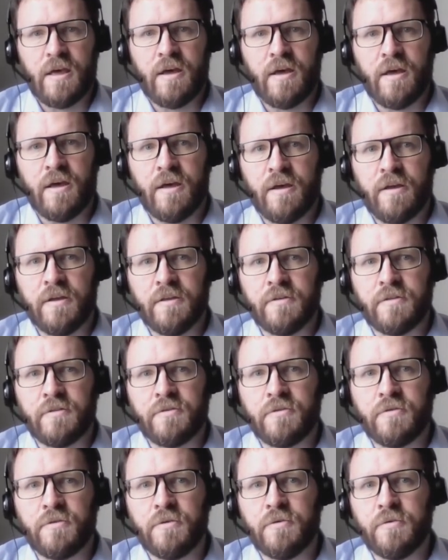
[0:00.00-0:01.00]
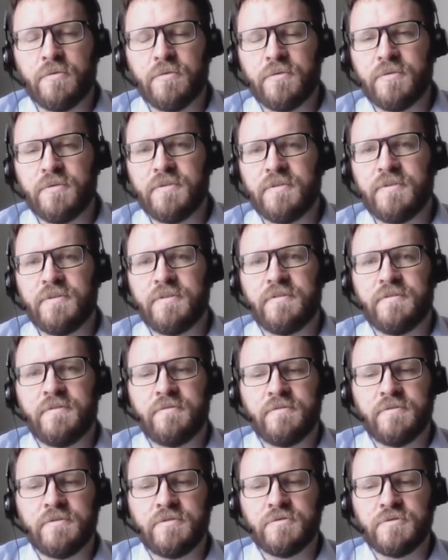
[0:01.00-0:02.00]
So
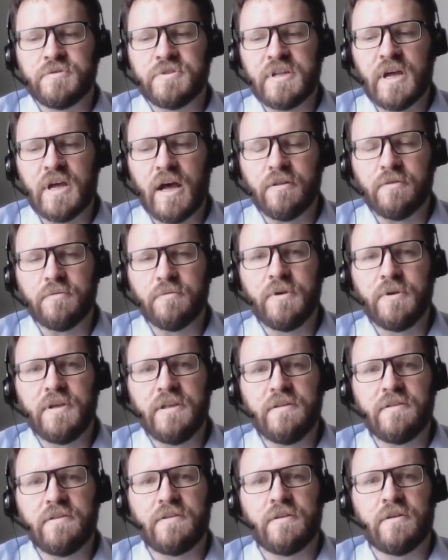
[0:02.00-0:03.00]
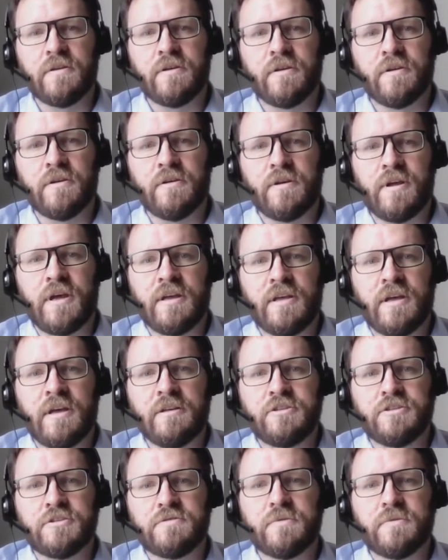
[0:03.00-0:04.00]
to start with,
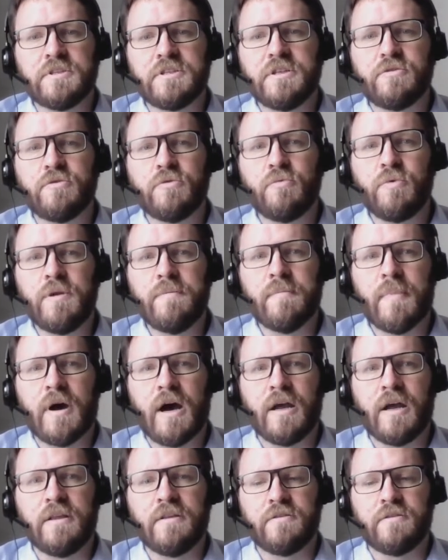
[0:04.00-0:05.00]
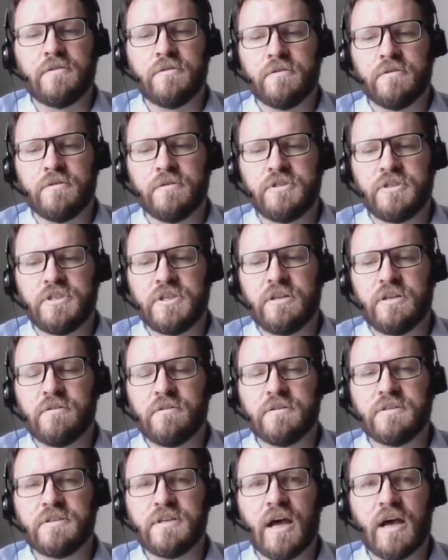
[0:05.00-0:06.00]
I just wanted to remind the
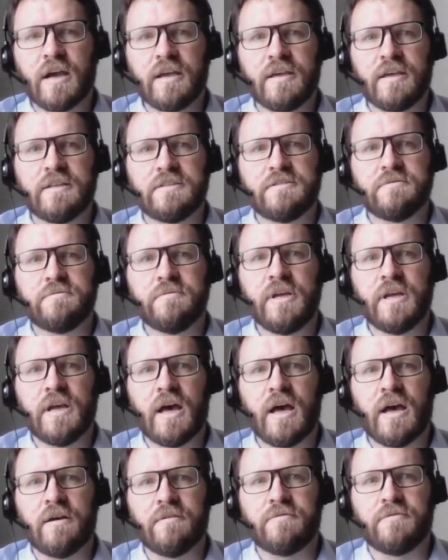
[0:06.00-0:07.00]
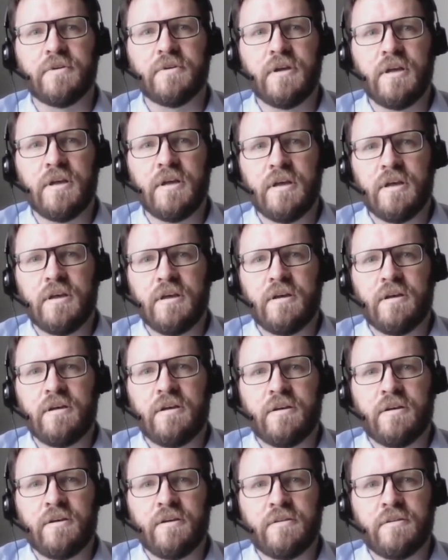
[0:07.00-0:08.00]
general targets we have
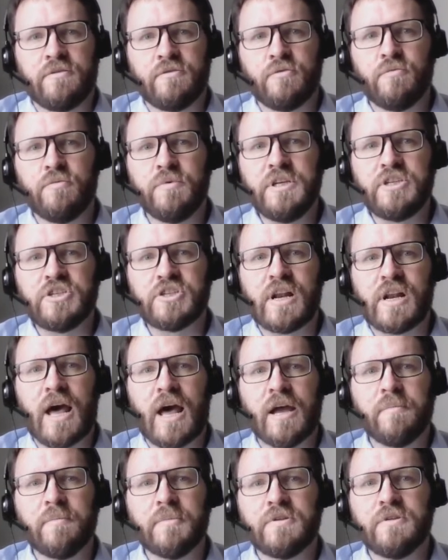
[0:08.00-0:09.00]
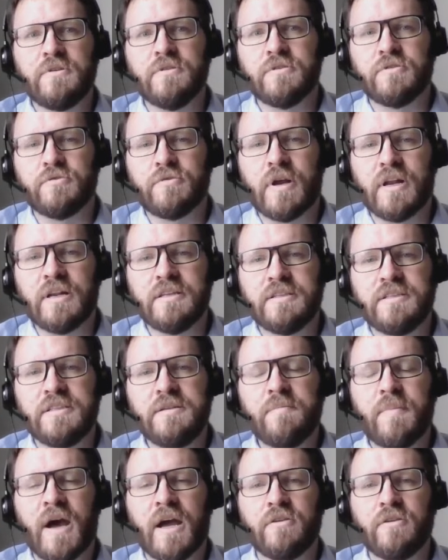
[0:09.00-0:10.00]
to reach climate
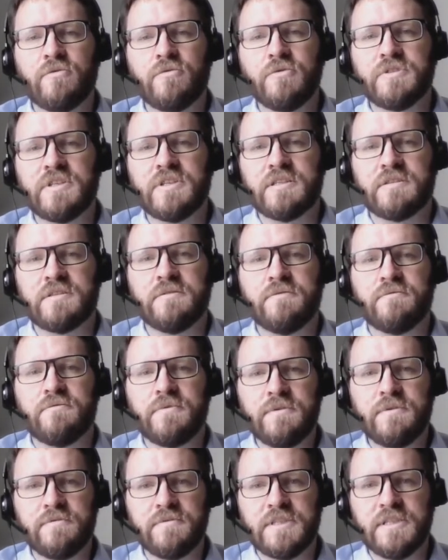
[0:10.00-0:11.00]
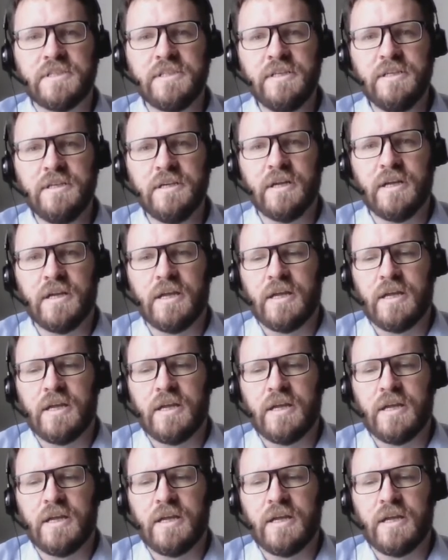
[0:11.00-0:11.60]
neutrality by 2050,